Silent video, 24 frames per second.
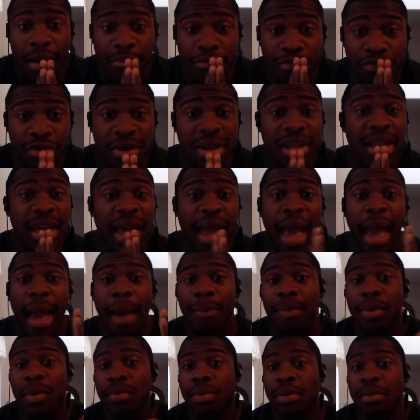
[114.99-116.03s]
Really
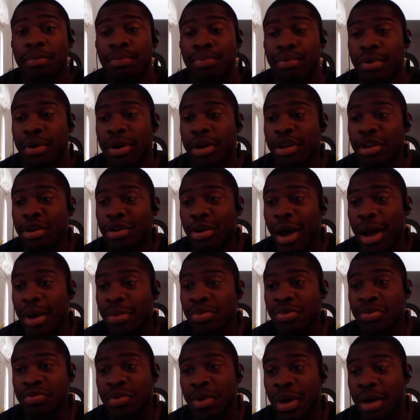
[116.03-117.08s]
happy with Brook. I
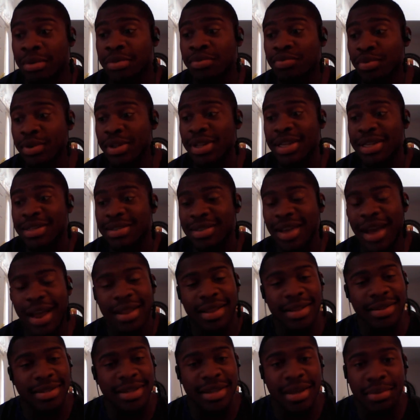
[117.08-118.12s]
was really
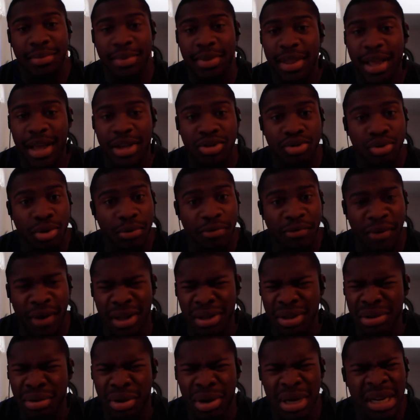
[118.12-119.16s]
excited to see him in that short
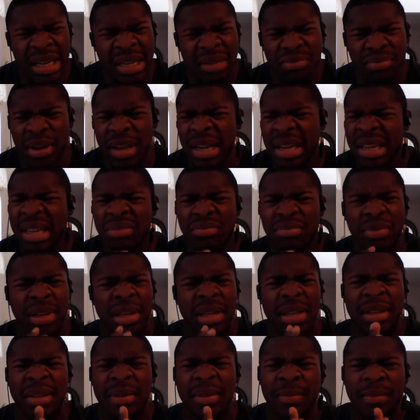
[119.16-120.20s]
fight. And he
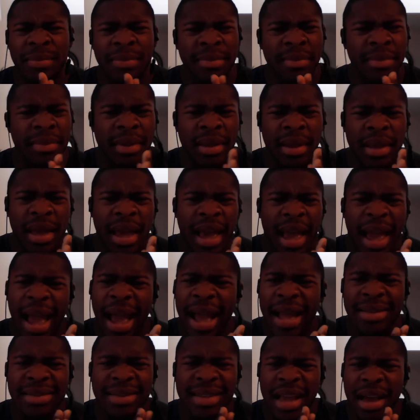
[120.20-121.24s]
really,
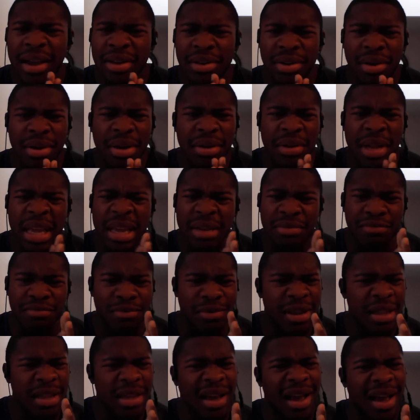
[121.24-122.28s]
hands down, he
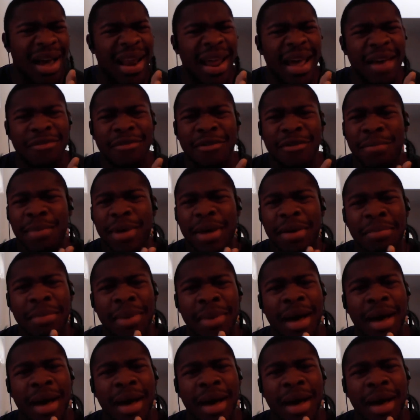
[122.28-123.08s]
really got after Big